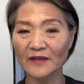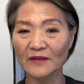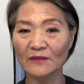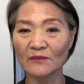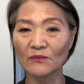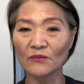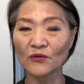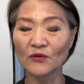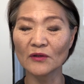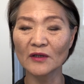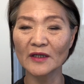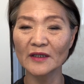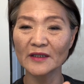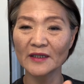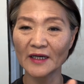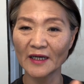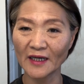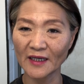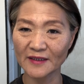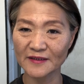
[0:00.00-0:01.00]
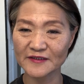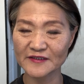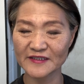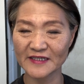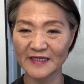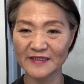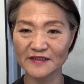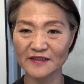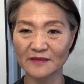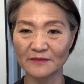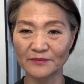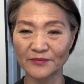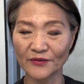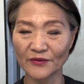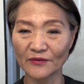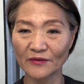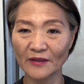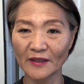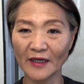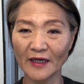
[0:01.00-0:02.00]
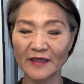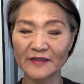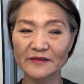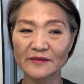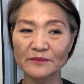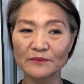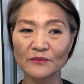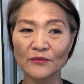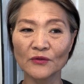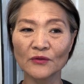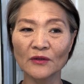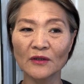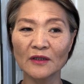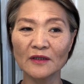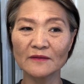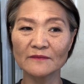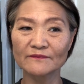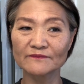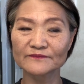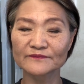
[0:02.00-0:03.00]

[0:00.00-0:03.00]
more accessible and more